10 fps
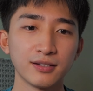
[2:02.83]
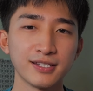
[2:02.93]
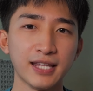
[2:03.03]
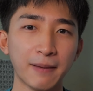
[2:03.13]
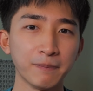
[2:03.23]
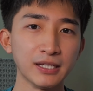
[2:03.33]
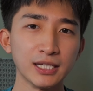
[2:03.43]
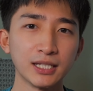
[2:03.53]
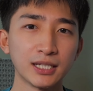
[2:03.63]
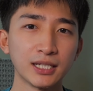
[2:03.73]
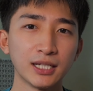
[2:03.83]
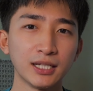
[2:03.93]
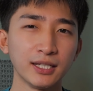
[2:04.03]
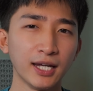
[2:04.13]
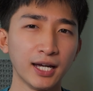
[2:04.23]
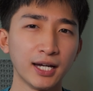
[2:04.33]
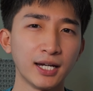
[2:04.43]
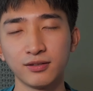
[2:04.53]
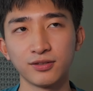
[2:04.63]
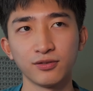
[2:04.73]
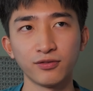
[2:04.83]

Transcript: snappy. Yeah. So